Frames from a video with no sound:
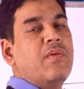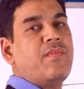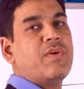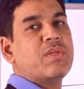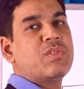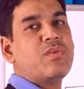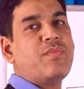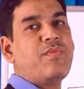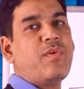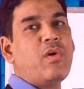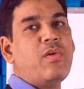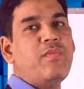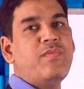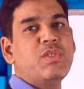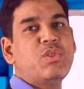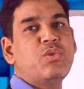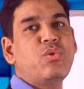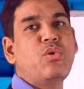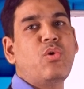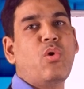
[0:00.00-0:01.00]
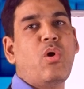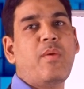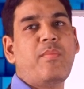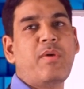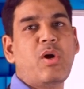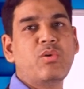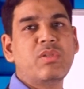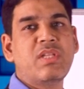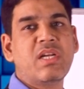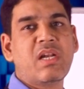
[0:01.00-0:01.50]
first of all we should know
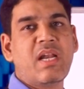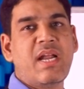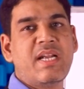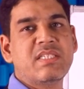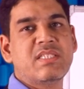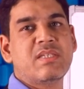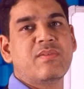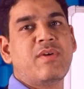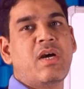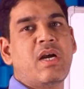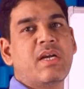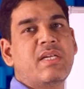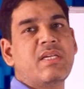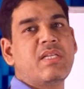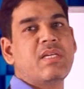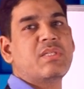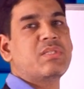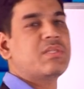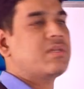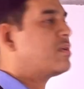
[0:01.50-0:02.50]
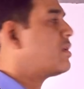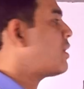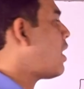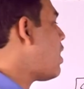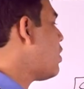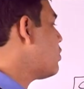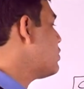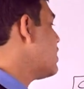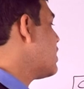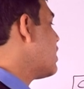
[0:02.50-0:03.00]
about the client server architecture
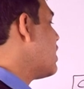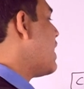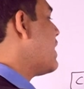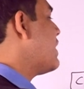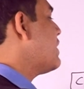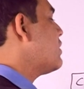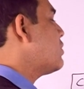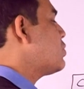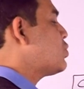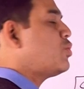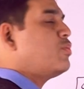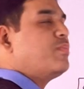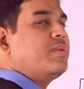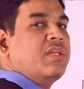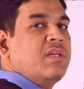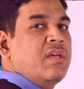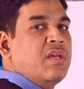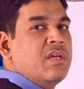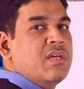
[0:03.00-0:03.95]
how the client should be